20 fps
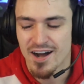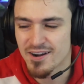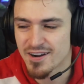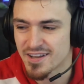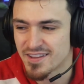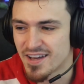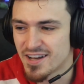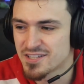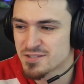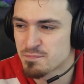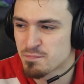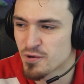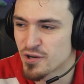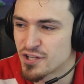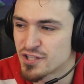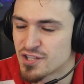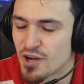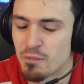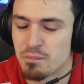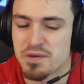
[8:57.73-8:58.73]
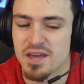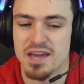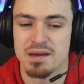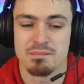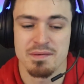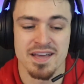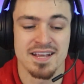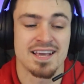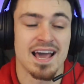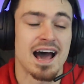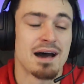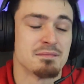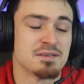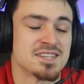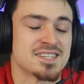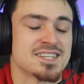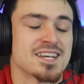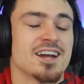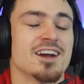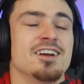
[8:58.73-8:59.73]
Okay, that was pretty dope game. It got
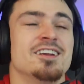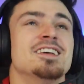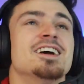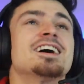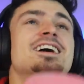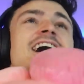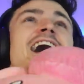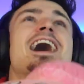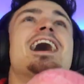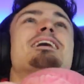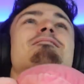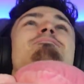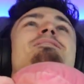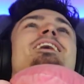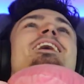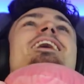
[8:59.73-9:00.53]
me scared. You got